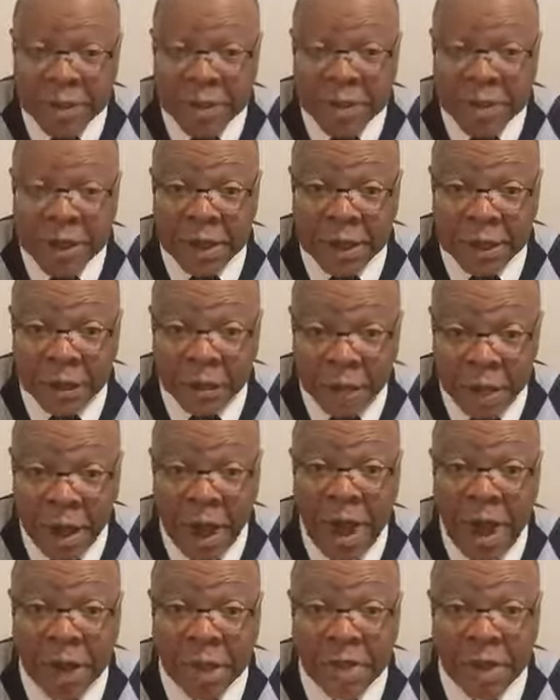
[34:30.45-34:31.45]
See,
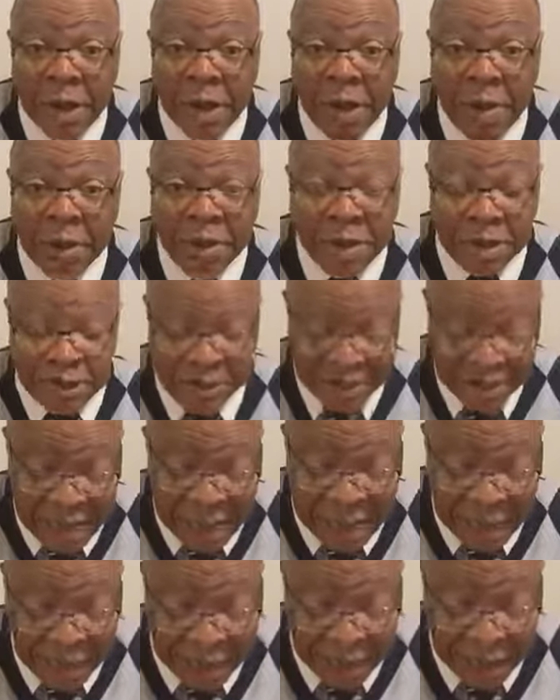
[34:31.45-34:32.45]
God's on the
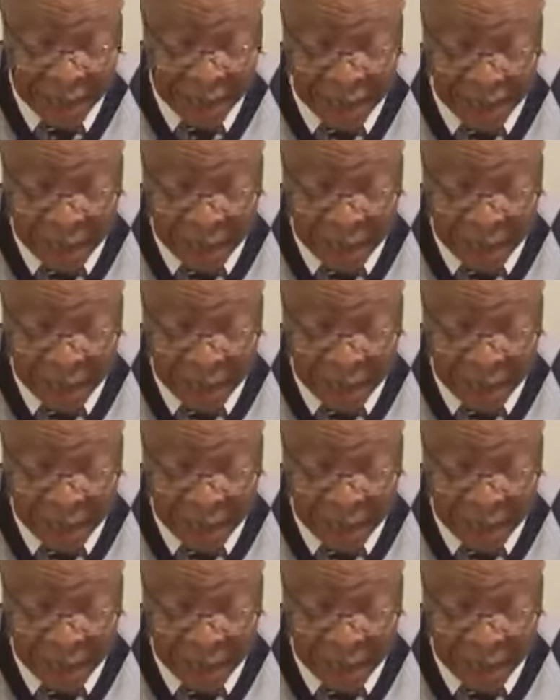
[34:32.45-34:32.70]
side,